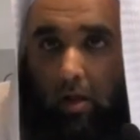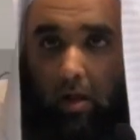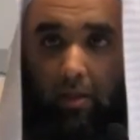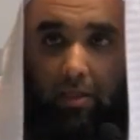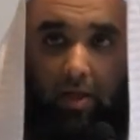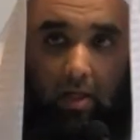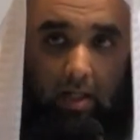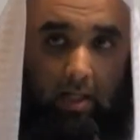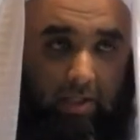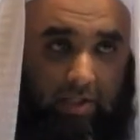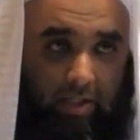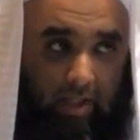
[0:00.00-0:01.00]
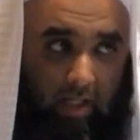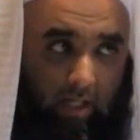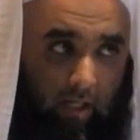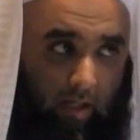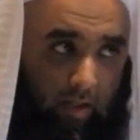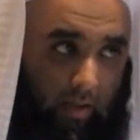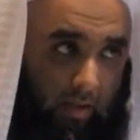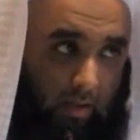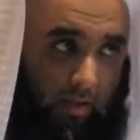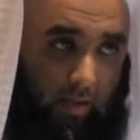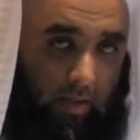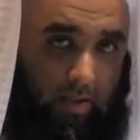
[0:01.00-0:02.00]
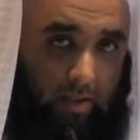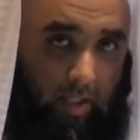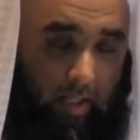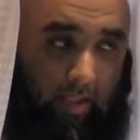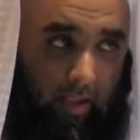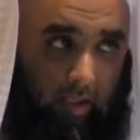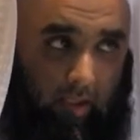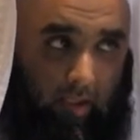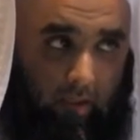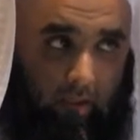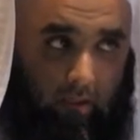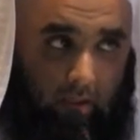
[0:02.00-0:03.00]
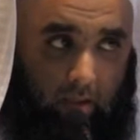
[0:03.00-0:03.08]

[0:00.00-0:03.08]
And thirdly, istilahan, technically,